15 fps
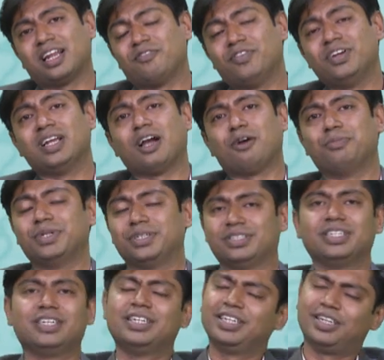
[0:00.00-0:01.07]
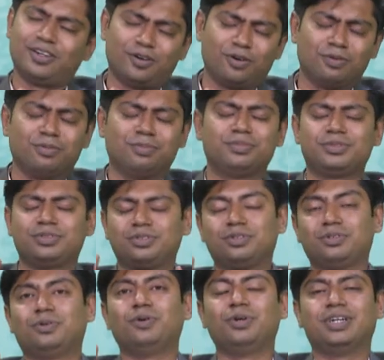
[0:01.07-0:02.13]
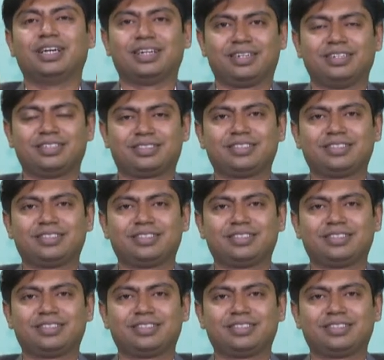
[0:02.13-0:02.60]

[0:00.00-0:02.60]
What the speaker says: will have been all good learners.